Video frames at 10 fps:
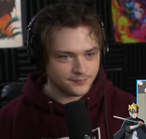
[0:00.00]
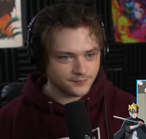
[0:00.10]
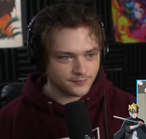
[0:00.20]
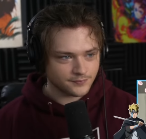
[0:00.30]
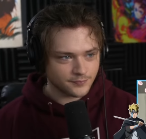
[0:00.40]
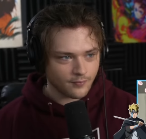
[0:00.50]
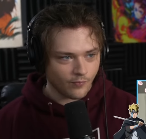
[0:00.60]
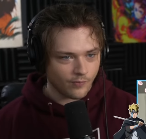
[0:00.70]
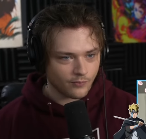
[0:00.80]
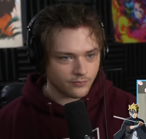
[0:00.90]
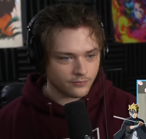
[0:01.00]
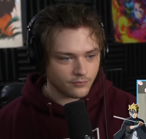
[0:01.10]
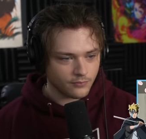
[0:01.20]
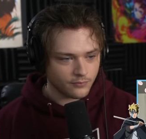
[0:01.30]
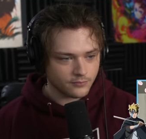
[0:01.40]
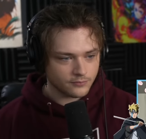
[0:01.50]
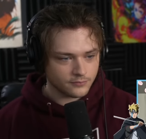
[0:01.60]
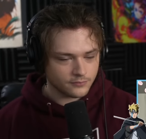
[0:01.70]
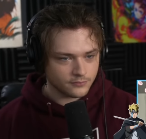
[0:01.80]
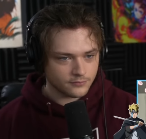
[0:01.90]

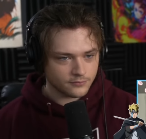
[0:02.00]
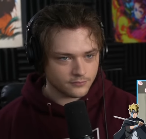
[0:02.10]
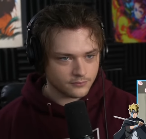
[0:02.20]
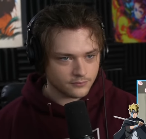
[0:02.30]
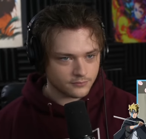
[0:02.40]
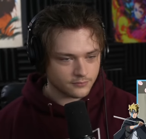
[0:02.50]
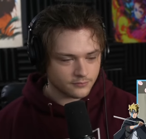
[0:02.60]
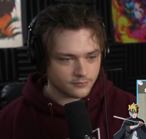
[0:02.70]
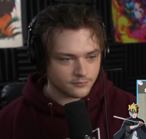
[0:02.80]
[no speech]